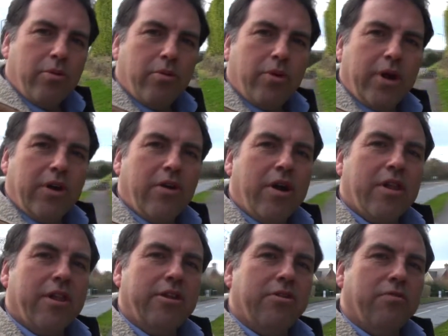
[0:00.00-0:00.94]
We're here
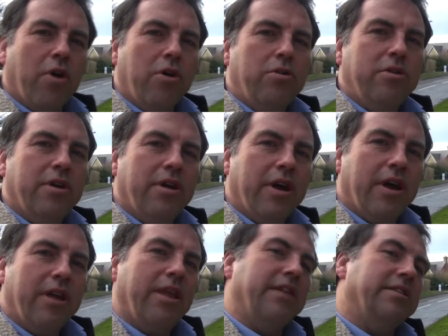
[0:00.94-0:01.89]
on London Road.
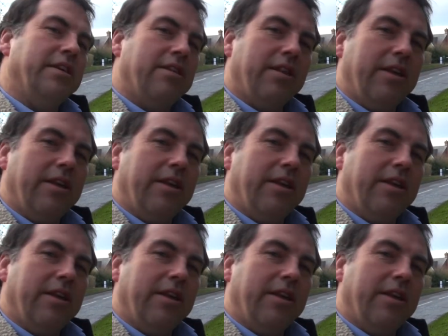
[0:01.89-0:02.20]
That's it